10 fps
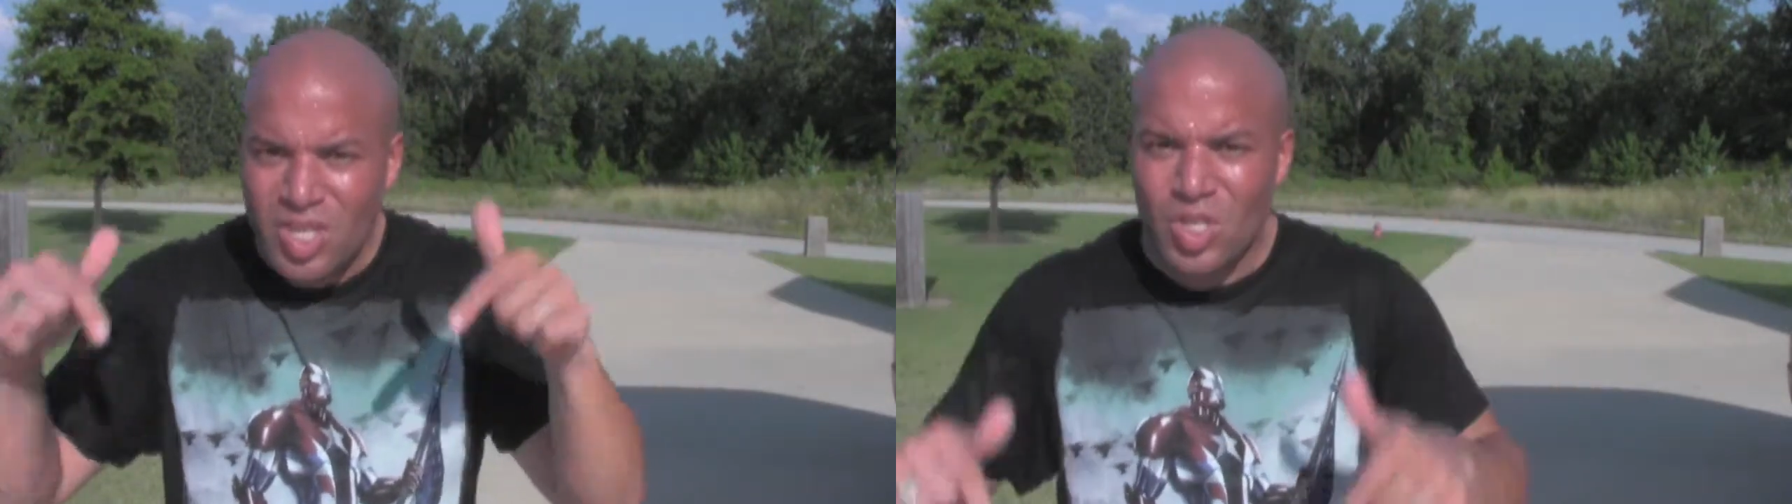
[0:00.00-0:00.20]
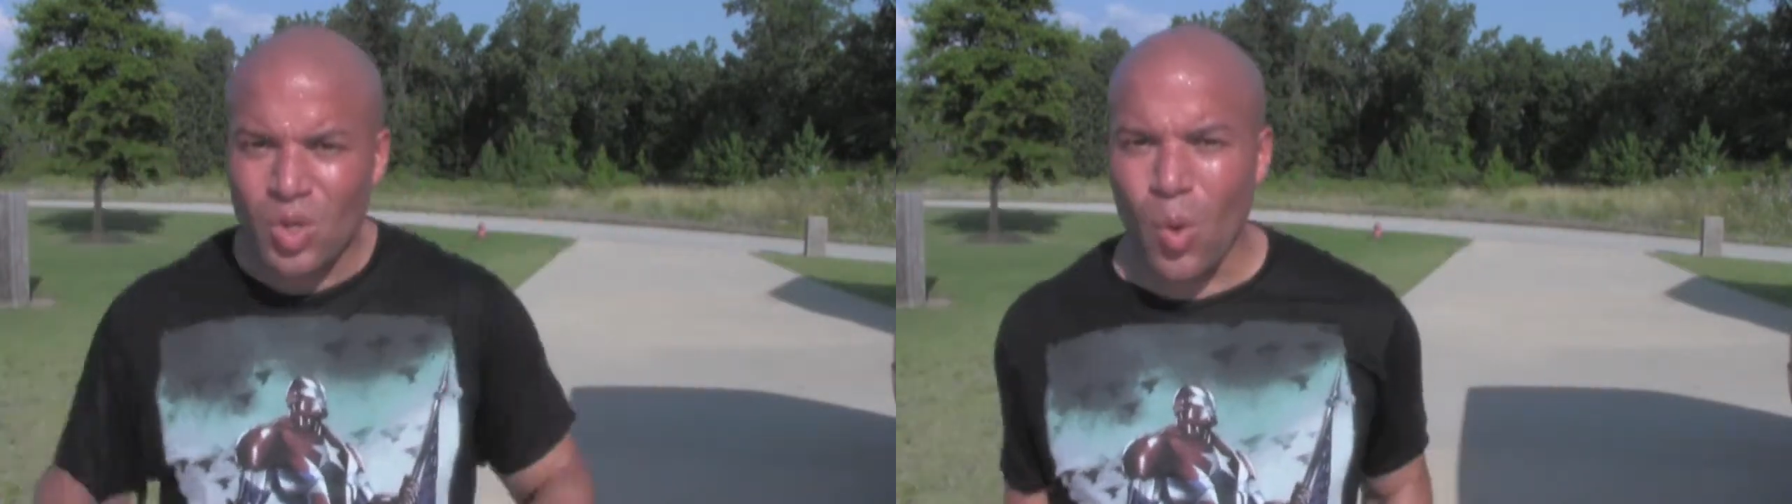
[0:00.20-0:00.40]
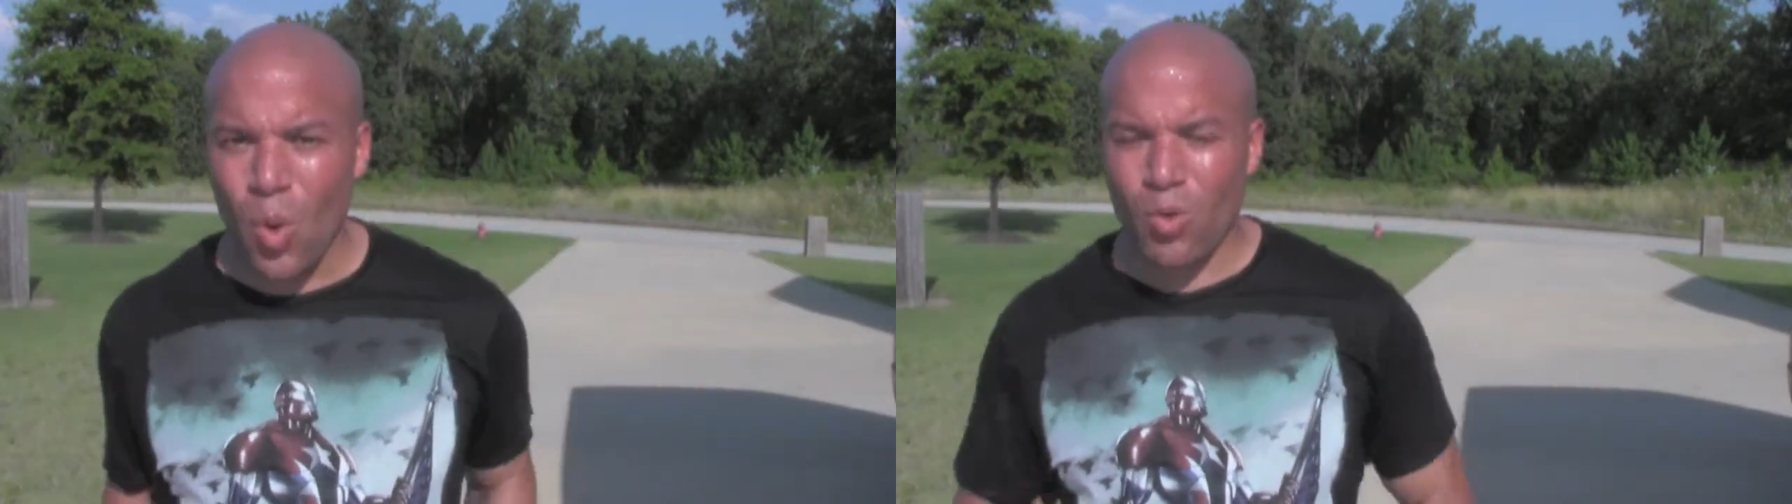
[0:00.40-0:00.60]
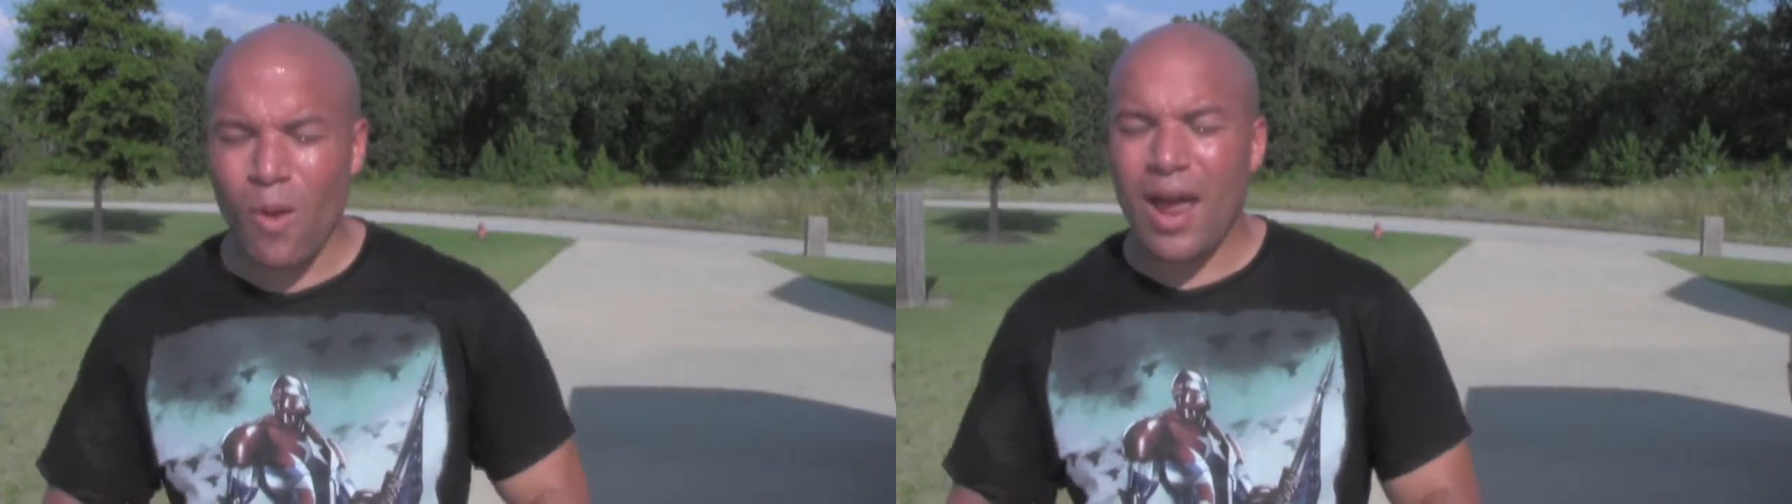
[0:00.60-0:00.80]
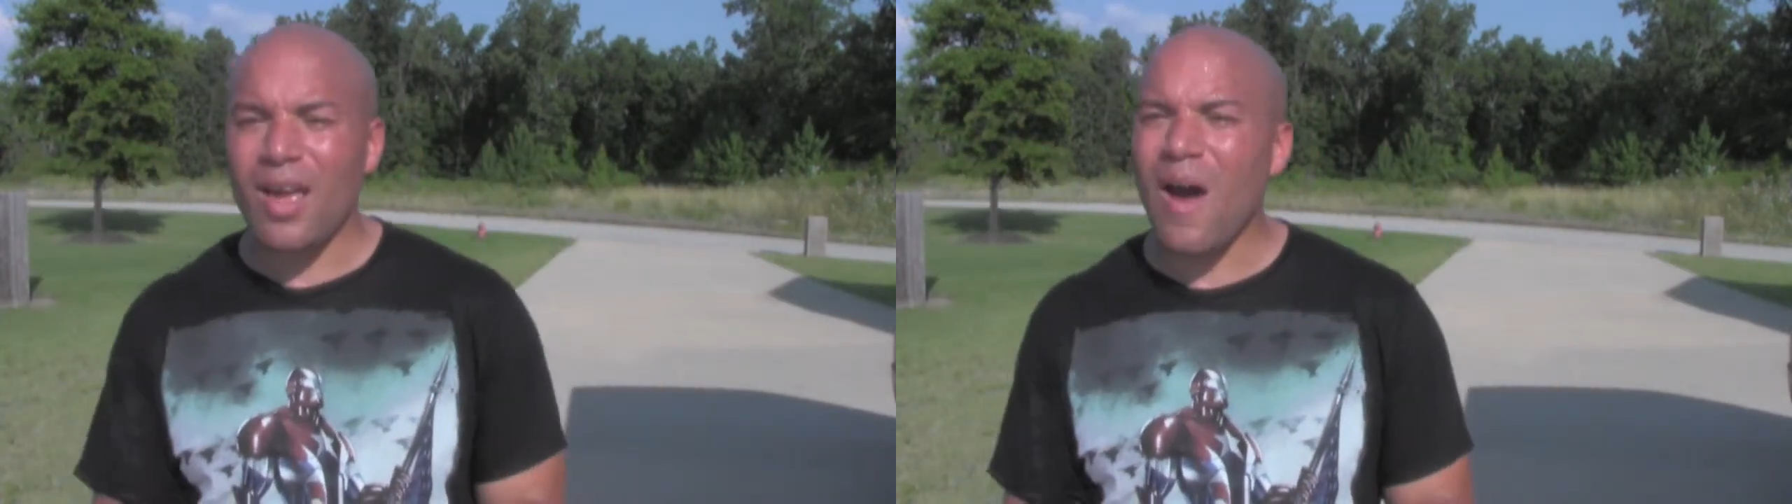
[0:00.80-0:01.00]
is your order
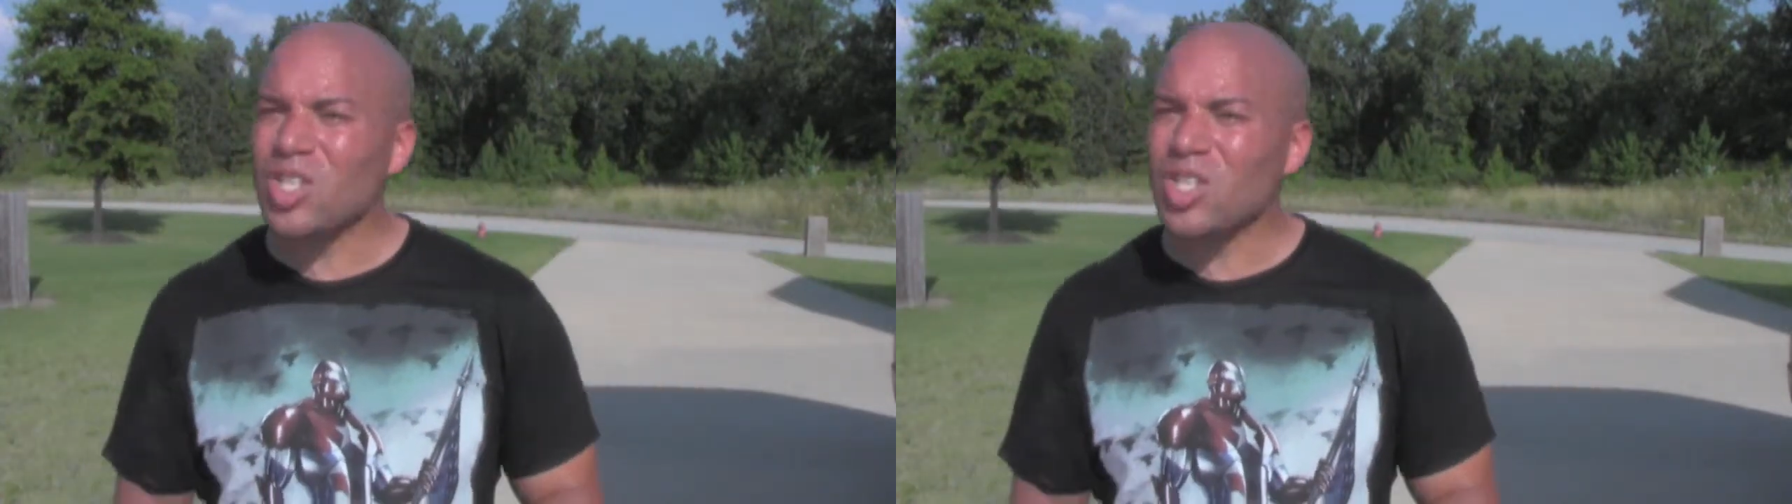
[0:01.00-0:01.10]
right now.